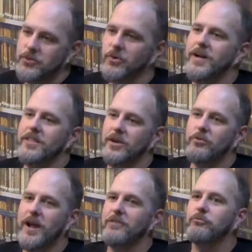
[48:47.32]
Story, the
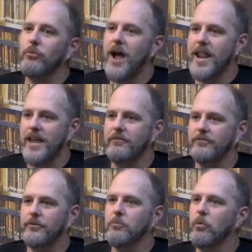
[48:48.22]
creative writing
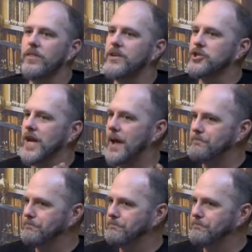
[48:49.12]
for more the GM.